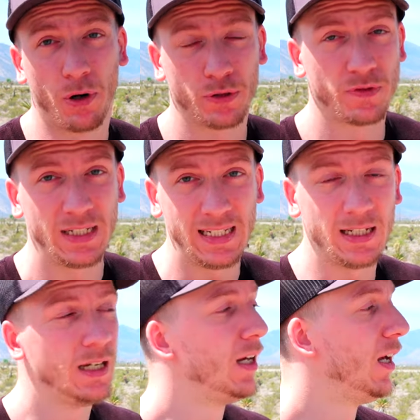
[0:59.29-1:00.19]
part of the
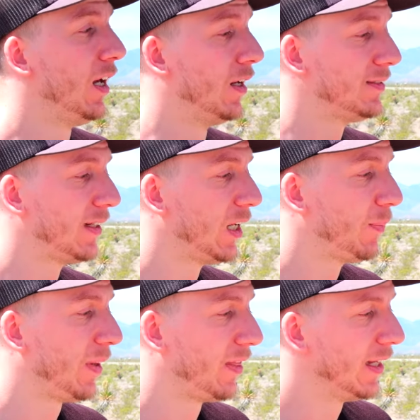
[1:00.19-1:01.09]
uh,
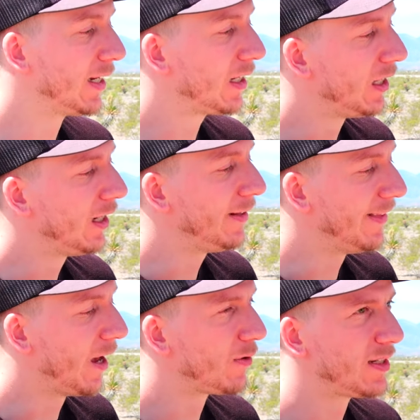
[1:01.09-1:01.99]
setup. I think
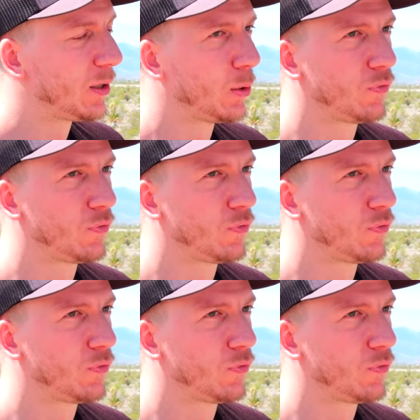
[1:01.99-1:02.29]
now they go